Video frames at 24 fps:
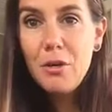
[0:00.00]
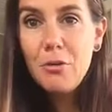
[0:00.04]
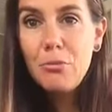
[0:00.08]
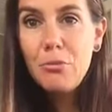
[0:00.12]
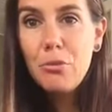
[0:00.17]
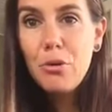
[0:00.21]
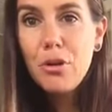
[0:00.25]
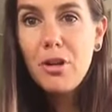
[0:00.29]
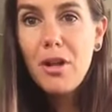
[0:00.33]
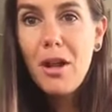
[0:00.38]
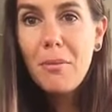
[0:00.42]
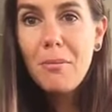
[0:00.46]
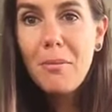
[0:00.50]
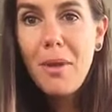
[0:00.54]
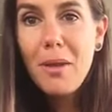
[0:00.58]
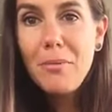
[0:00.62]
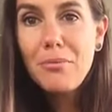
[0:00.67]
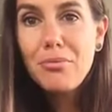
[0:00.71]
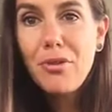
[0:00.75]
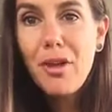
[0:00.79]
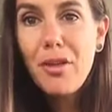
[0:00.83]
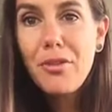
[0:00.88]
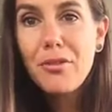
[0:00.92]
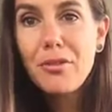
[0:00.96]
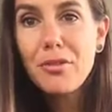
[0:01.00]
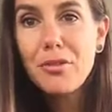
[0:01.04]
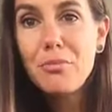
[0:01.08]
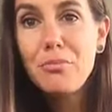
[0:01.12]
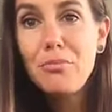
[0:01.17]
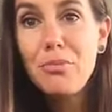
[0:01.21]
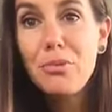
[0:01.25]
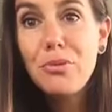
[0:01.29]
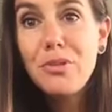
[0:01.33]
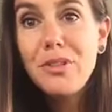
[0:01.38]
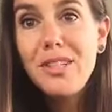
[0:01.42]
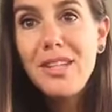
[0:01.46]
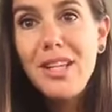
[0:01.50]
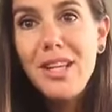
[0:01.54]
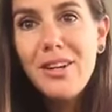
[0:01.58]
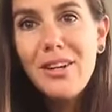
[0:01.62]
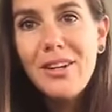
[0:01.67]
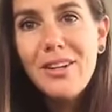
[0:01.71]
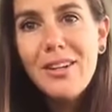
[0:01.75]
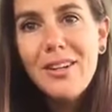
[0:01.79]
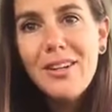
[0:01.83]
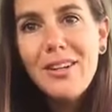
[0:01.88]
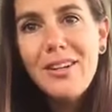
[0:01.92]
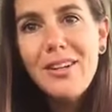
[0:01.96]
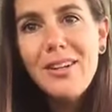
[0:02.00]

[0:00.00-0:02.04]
put on my brother's boutonniere,